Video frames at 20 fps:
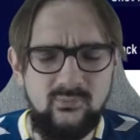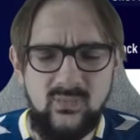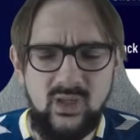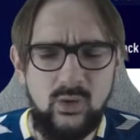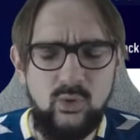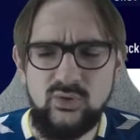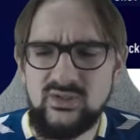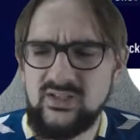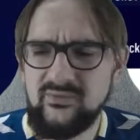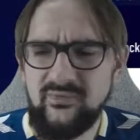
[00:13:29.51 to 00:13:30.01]

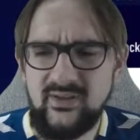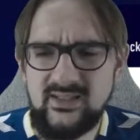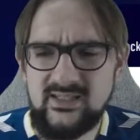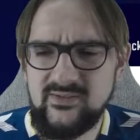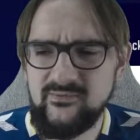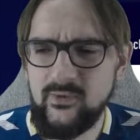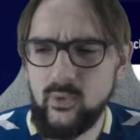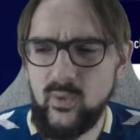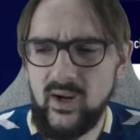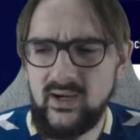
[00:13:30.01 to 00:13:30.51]
whose
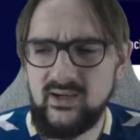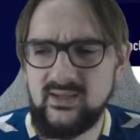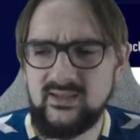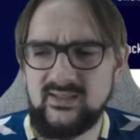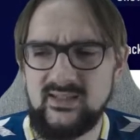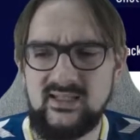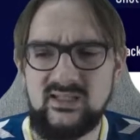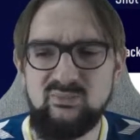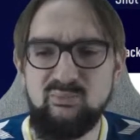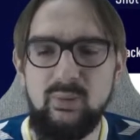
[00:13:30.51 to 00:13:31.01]
defensive
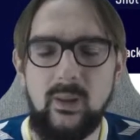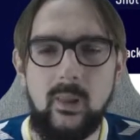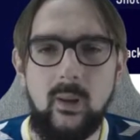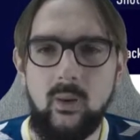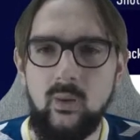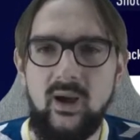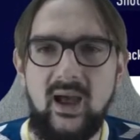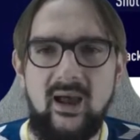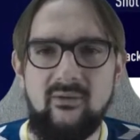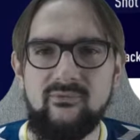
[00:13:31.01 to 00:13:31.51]
awareness is
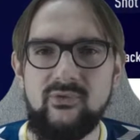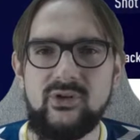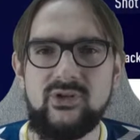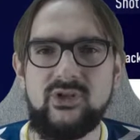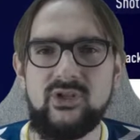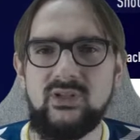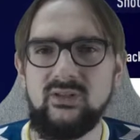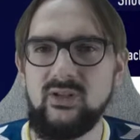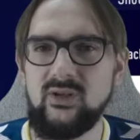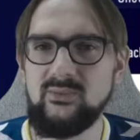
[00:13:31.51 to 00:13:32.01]
below
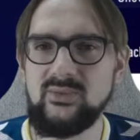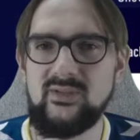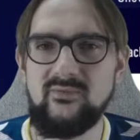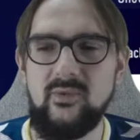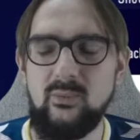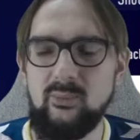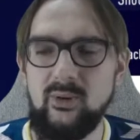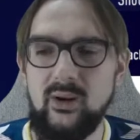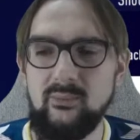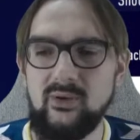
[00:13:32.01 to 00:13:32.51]
average in terms of
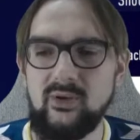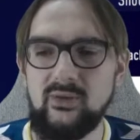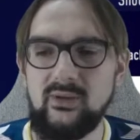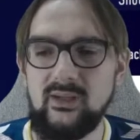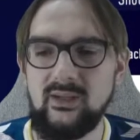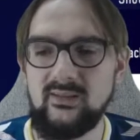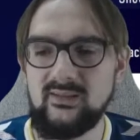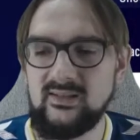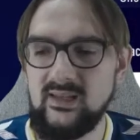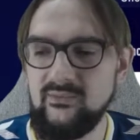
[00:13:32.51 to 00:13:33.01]
the Premier
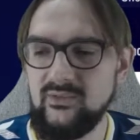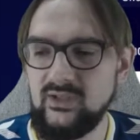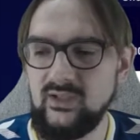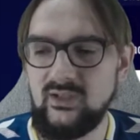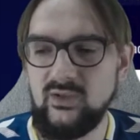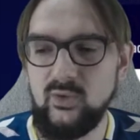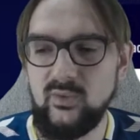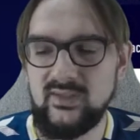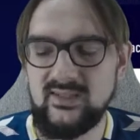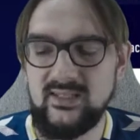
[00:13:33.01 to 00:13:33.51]
League,
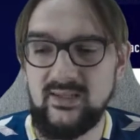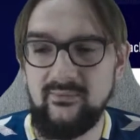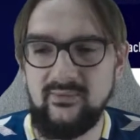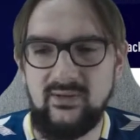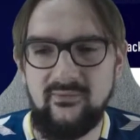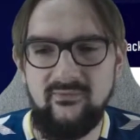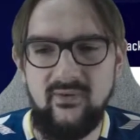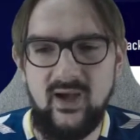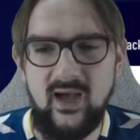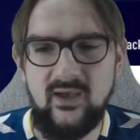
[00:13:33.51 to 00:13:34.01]
72 and
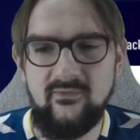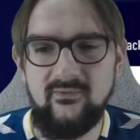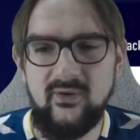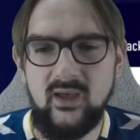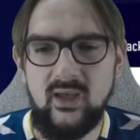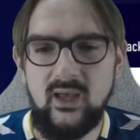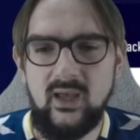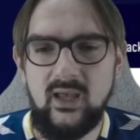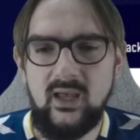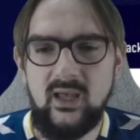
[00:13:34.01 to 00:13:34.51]
75.
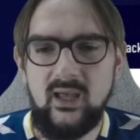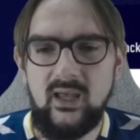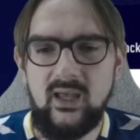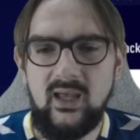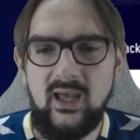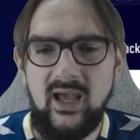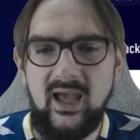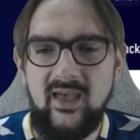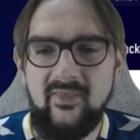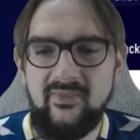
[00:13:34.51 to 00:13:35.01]

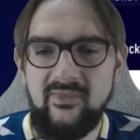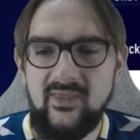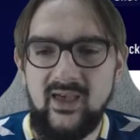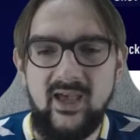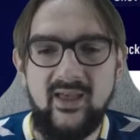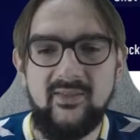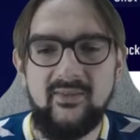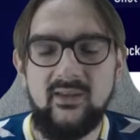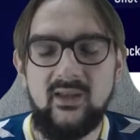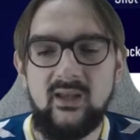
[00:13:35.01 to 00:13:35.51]
And
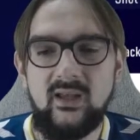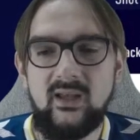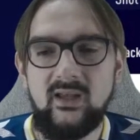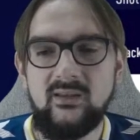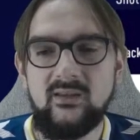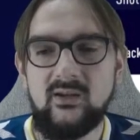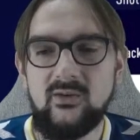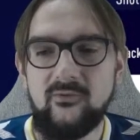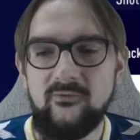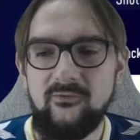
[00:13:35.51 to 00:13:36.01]
then
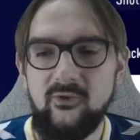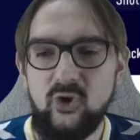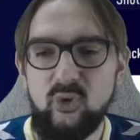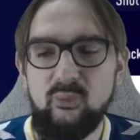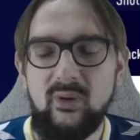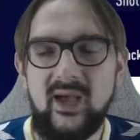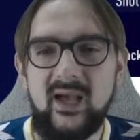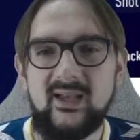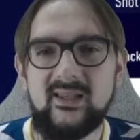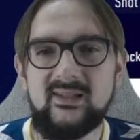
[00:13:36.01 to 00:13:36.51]
their
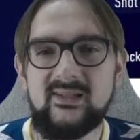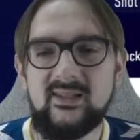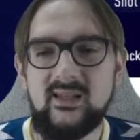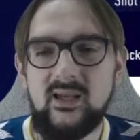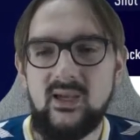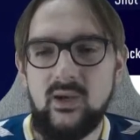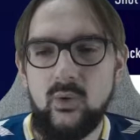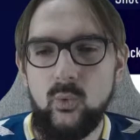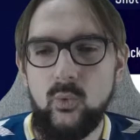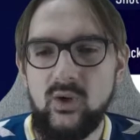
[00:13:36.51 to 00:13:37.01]
fullbacks,
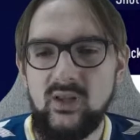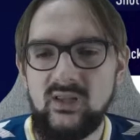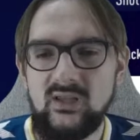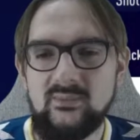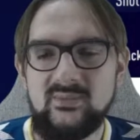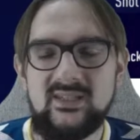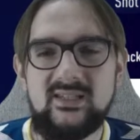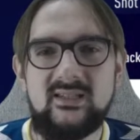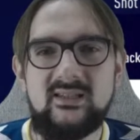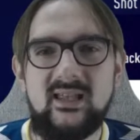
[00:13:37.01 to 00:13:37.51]

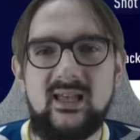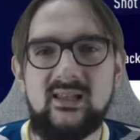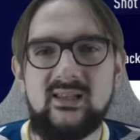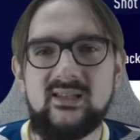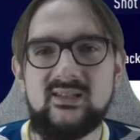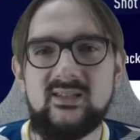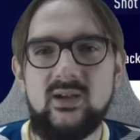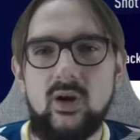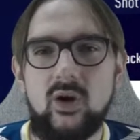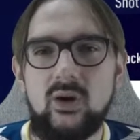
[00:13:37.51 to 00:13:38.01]
Williams and
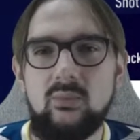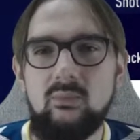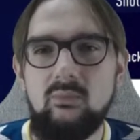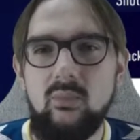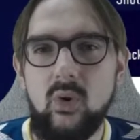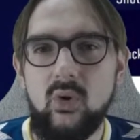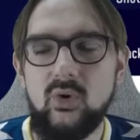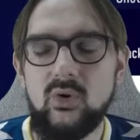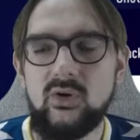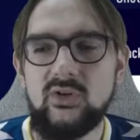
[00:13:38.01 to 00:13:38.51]
Telles, are
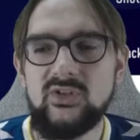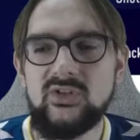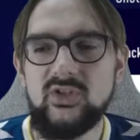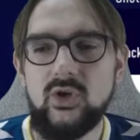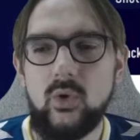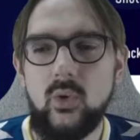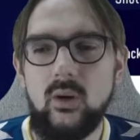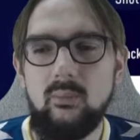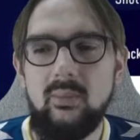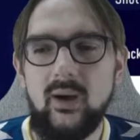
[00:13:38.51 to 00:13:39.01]
more
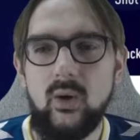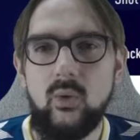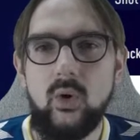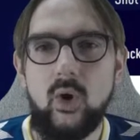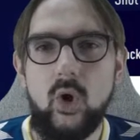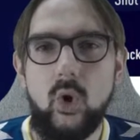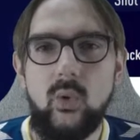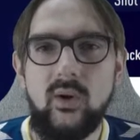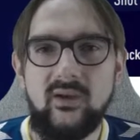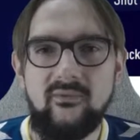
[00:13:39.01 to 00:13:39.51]
so about
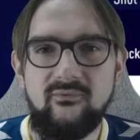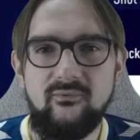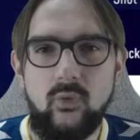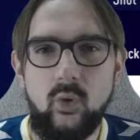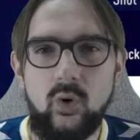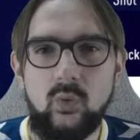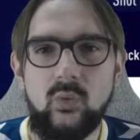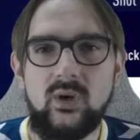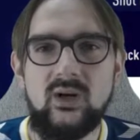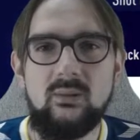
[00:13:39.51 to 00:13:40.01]
going
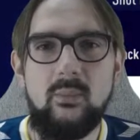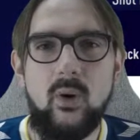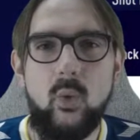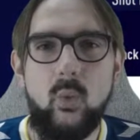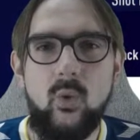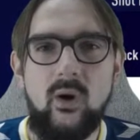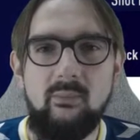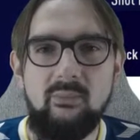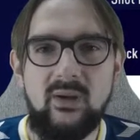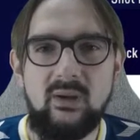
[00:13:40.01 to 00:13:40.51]
forward, about
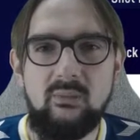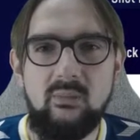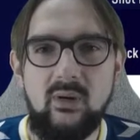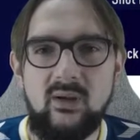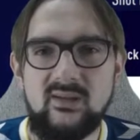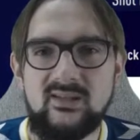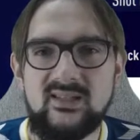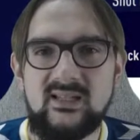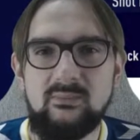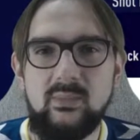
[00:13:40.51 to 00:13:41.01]
whipping
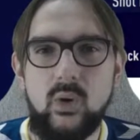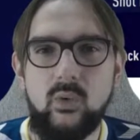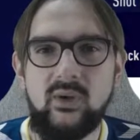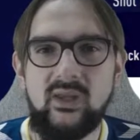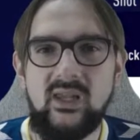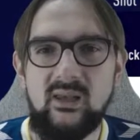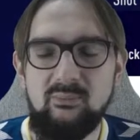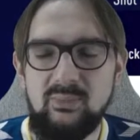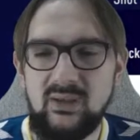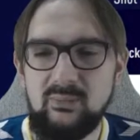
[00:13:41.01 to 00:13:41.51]
balls, and about
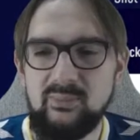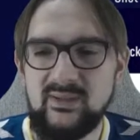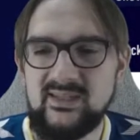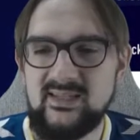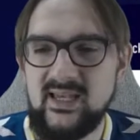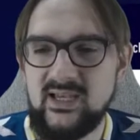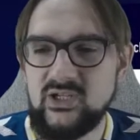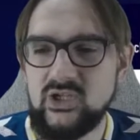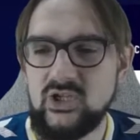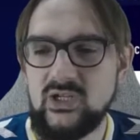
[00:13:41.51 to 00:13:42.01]
keeping
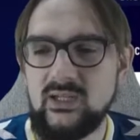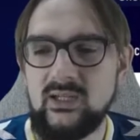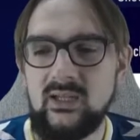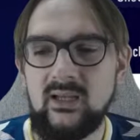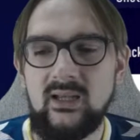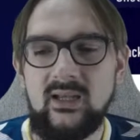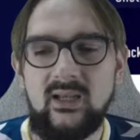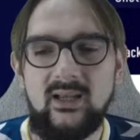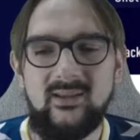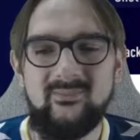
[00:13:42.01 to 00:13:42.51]
possession.
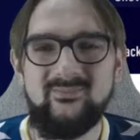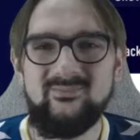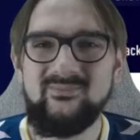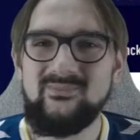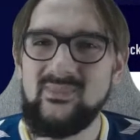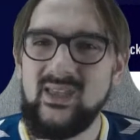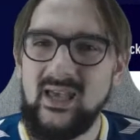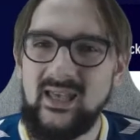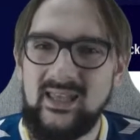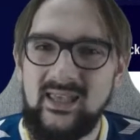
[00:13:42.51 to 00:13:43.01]

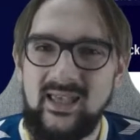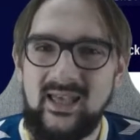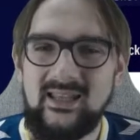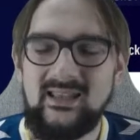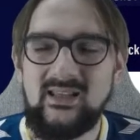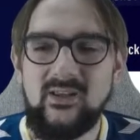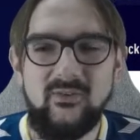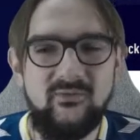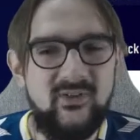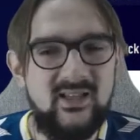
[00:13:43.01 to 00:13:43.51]

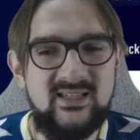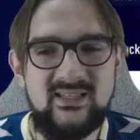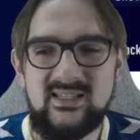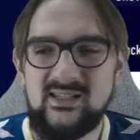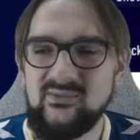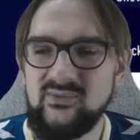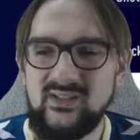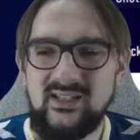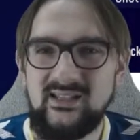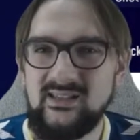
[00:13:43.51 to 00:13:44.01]
Again,
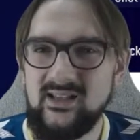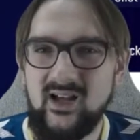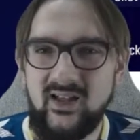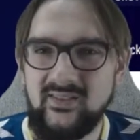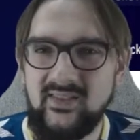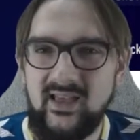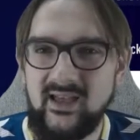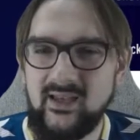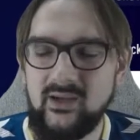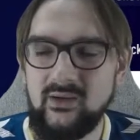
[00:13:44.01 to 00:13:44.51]
defensively,
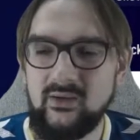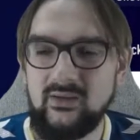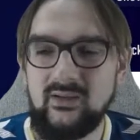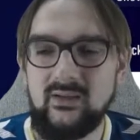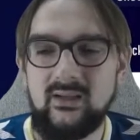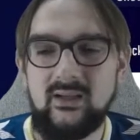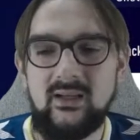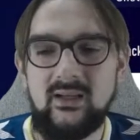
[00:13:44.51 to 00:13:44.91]
not that good.